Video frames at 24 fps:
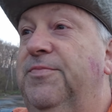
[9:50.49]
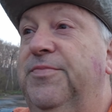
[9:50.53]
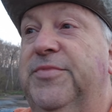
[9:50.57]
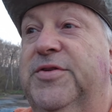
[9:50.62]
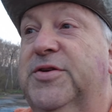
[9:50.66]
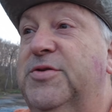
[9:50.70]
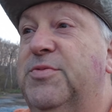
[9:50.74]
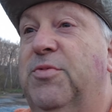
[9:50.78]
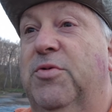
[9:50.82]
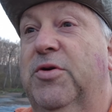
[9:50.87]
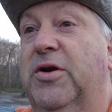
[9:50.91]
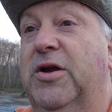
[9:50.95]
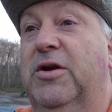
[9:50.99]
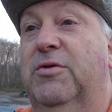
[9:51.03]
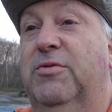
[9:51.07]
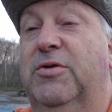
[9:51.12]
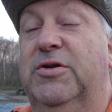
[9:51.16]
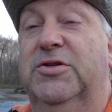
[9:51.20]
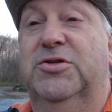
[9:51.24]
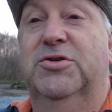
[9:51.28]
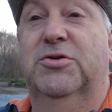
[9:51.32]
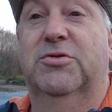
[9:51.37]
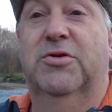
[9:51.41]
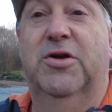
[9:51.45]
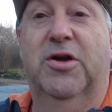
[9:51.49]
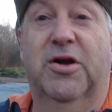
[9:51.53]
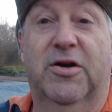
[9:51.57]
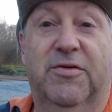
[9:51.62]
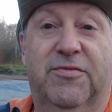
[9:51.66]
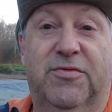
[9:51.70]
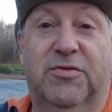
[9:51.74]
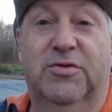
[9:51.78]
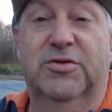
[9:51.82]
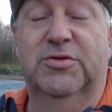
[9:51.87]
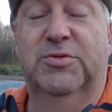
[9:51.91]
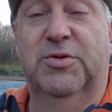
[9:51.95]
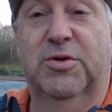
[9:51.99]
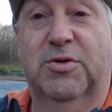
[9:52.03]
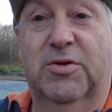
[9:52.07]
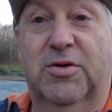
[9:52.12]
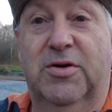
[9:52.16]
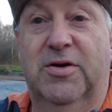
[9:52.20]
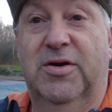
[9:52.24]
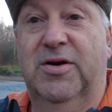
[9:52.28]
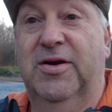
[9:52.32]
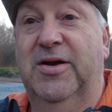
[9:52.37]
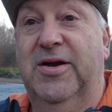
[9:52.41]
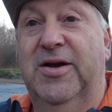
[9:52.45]
This morning I wasn't so careful. As we
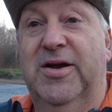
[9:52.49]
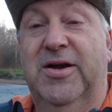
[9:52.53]
were